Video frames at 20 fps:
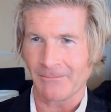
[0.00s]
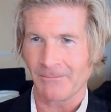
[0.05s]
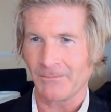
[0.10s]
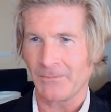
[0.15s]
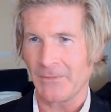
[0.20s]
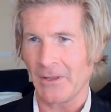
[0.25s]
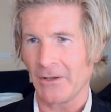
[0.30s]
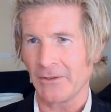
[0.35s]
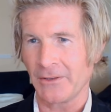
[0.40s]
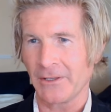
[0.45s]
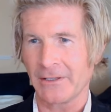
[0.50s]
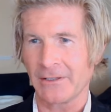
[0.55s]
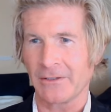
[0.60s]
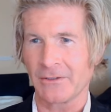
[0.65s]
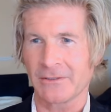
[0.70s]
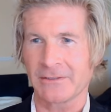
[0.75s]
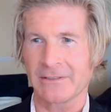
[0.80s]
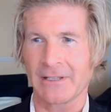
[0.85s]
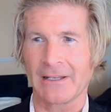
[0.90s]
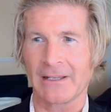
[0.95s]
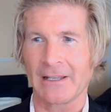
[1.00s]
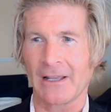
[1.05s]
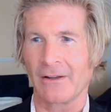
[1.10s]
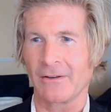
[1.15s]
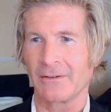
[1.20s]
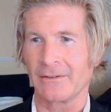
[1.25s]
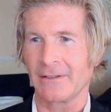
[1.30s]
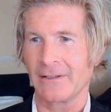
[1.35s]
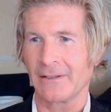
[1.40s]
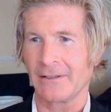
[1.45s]
Nailed it. You're sending
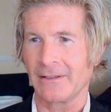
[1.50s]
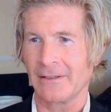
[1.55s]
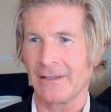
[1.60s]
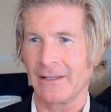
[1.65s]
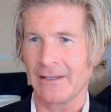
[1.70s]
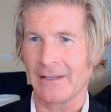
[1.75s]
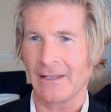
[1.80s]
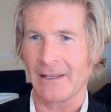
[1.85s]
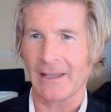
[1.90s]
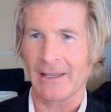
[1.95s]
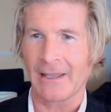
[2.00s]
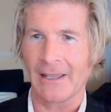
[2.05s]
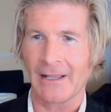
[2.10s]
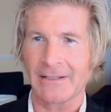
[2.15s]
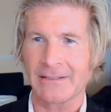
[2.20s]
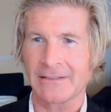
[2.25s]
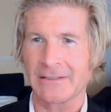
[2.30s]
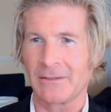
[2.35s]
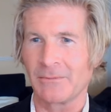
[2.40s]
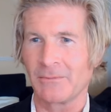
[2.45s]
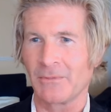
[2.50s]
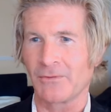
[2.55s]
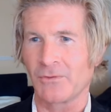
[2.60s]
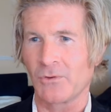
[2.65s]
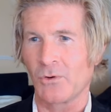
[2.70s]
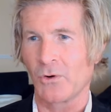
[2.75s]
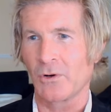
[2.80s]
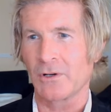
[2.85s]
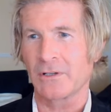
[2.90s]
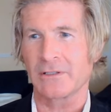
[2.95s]
out anything against him, of
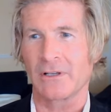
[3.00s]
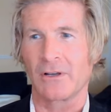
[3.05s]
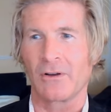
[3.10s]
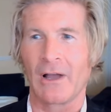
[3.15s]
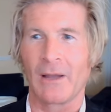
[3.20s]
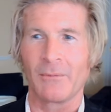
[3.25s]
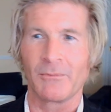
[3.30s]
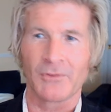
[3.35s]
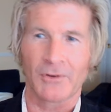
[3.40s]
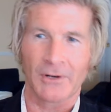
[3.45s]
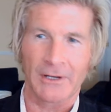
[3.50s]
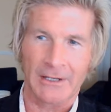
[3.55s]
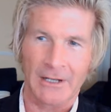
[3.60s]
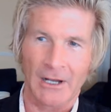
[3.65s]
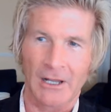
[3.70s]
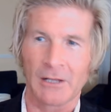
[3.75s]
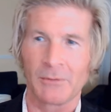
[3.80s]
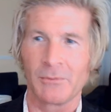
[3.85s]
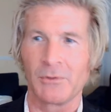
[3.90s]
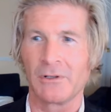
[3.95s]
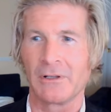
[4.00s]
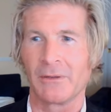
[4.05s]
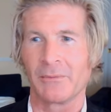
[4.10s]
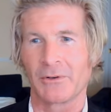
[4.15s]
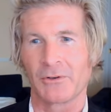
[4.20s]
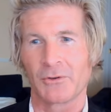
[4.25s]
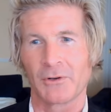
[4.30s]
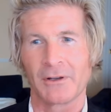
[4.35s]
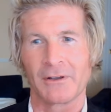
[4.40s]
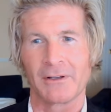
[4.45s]
course. Oh, I'm very gullible.
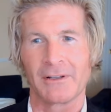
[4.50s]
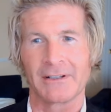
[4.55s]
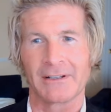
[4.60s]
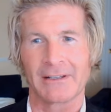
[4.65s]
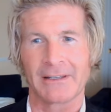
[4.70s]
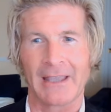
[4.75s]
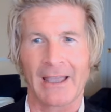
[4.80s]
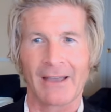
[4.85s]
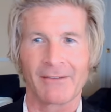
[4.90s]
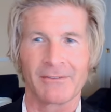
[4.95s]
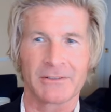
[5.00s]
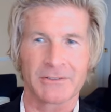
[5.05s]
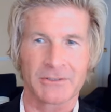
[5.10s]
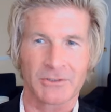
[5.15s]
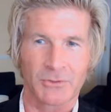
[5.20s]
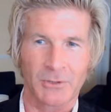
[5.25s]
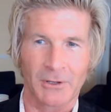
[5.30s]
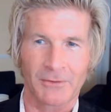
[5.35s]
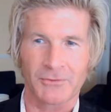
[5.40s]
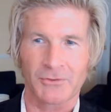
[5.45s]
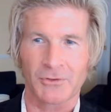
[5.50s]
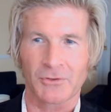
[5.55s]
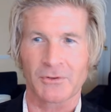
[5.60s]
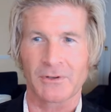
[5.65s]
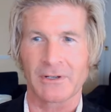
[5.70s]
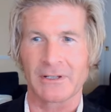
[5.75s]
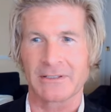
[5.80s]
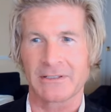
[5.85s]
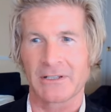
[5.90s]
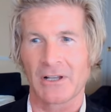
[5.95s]
Gavin's a grifter.
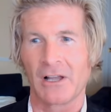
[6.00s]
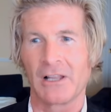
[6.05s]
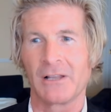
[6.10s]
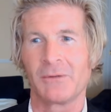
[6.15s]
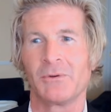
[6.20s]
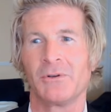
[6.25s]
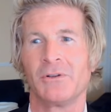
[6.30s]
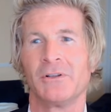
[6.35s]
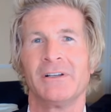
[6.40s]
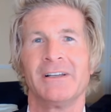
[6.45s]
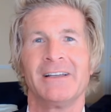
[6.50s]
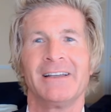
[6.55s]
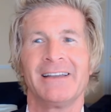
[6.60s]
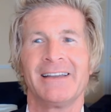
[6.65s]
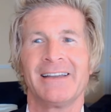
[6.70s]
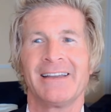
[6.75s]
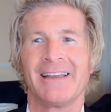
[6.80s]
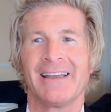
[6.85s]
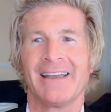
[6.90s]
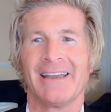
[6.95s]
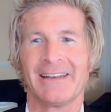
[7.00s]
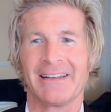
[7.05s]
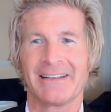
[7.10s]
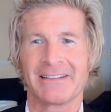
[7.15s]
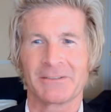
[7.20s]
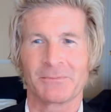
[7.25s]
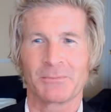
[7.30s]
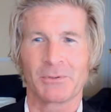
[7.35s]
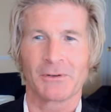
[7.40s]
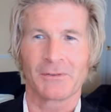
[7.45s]
He's gullible, and
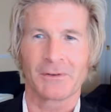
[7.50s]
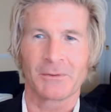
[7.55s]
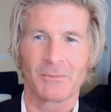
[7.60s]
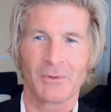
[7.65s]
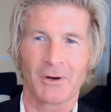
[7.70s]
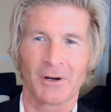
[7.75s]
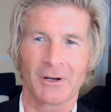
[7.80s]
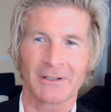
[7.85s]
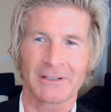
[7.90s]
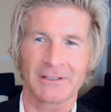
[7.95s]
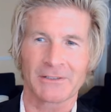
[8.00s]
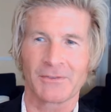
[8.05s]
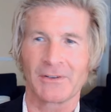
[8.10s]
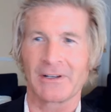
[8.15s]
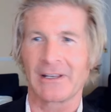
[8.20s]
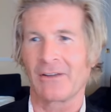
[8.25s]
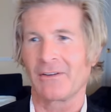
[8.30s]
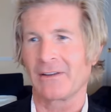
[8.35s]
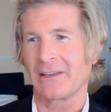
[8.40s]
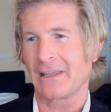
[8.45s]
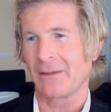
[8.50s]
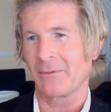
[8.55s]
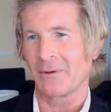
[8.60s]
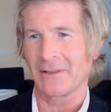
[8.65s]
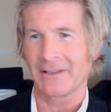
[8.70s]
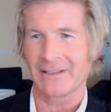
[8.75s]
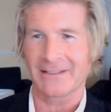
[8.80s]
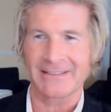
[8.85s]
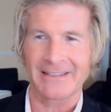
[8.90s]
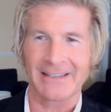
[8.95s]
he's a perfect mark. It's funny how he came on
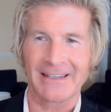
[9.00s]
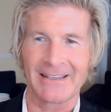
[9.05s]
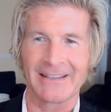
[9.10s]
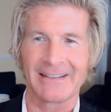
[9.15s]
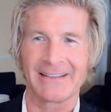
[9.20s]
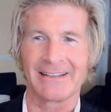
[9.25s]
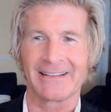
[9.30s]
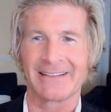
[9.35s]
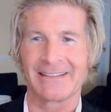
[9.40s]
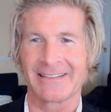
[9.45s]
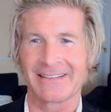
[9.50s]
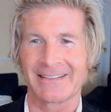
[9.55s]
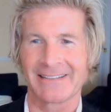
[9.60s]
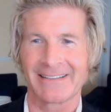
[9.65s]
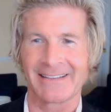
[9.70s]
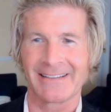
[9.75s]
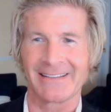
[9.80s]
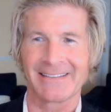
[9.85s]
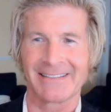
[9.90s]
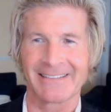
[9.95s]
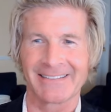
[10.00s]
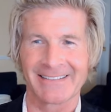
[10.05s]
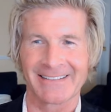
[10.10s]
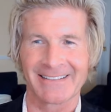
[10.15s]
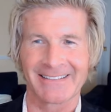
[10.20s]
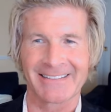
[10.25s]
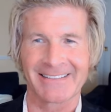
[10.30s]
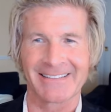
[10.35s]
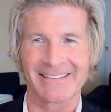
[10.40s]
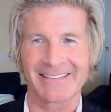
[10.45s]
the scene. He's
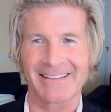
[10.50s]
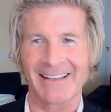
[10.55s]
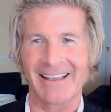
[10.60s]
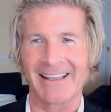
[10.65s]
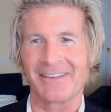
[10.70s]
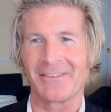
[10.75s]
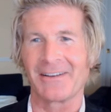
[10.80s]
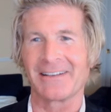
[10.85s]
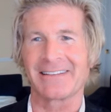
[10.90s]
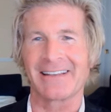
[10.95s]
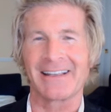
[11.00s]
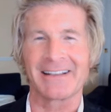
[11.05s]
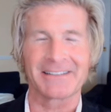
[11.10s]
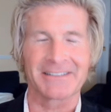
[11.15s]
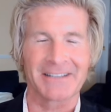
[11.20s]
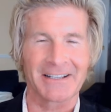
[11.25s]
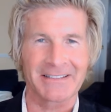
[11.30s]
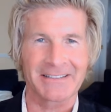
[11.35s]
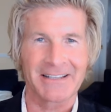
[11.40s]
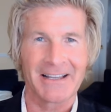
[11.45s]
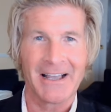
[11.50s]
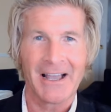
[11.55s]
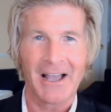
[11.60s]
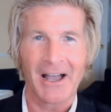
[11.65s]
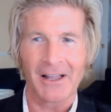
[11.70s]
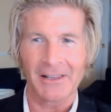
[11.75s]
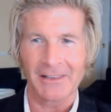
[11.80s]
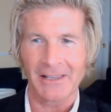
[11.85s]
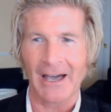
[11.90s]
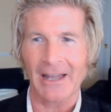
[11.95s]
just this. Anyways, it's just
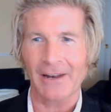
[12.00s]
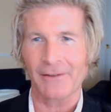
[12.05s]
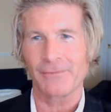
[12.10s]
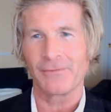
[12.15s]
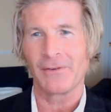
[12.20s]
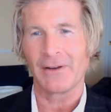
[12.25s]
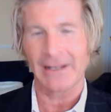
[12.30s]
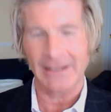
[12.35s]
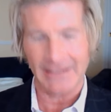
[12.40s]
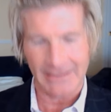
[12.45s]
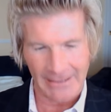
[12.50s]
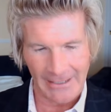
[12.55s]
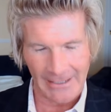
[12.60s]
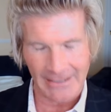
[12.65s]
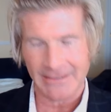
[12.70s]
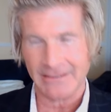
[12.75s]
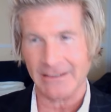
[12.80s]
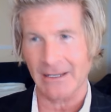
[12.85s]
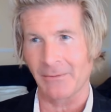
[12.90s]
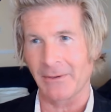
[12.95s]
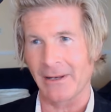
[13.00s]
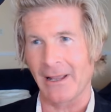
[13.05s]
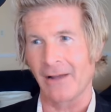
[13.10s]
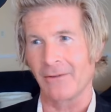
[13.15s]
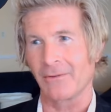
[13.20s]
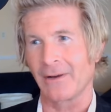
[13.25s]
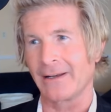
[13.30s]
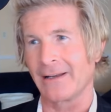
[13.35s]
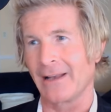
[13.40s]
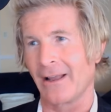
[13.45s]
a lot of funny things coming out
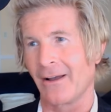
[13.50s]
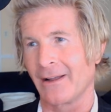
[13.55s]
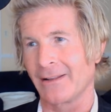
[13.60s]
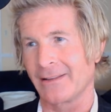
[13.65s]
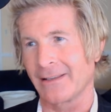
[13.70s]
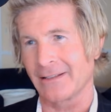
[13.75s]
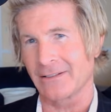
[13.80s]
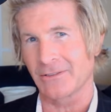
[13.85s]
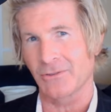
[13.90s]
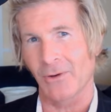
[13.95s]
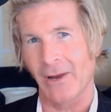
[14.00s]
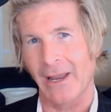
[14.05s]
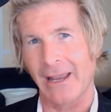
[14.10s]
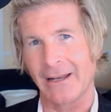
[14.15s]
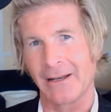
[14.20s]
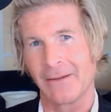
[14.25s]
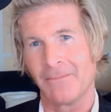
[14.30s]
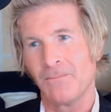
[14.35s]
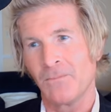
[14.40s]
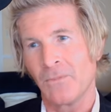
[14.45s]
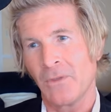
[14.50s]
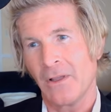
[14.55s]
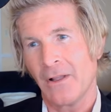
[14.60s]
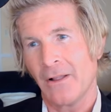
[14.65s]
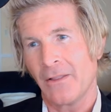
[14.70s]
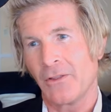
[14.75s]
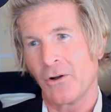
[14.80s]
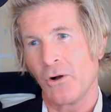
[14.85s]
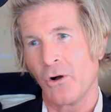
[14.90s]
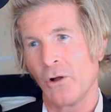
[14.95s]
right now. I think it's great.
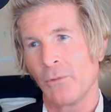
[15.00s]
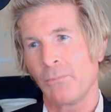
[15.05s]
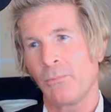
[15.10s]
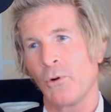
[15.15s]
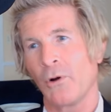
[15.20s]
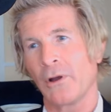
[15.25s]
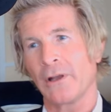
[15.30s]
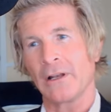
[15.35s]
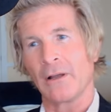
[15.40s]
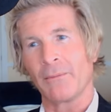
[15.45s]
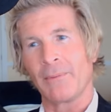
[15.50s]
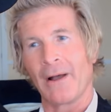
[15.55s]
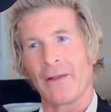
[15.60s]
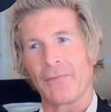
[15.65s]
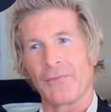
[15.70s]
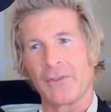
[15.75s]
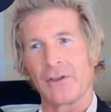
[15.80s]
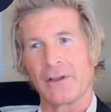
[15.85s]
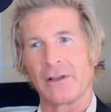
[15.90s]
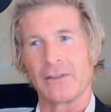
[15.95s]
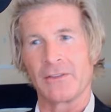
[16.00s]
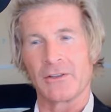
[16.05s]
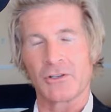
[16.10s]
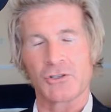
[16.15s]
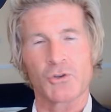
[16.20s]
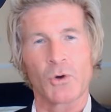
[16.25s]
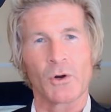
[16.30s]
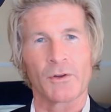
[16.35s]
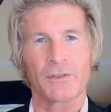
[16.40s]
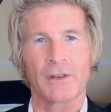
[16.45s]
The whole point about the
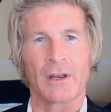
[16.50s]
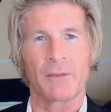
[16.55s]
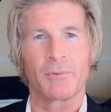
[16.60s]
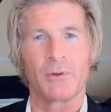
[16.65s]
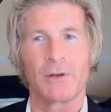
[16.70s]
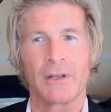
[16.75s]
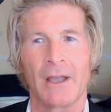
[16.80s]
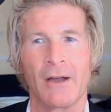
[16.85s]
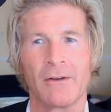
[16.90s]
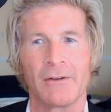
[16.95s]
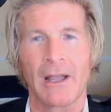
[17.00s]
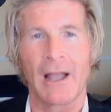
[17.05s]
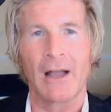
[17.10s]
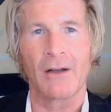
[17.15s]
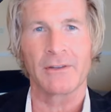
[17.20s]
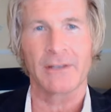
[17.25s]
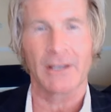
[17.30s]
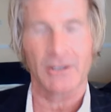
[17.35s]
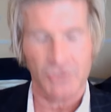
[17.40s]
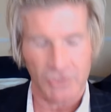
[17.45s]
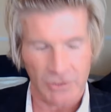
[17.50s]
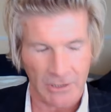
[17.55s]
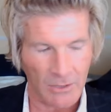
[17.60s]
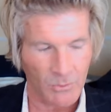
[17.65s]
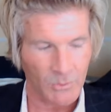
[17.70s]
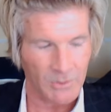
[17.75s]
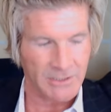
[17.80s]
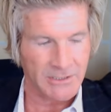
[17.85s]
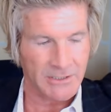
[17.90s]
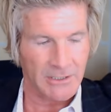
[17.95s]
short that I put out yesterday
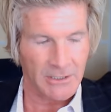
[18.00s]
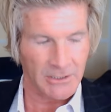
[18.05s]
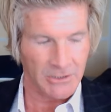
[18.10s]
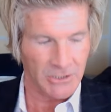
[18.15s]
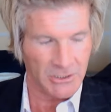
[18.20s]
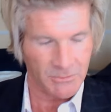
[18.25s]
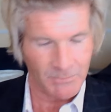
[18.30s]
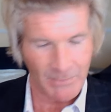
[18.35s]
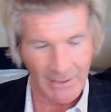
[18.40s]
was to just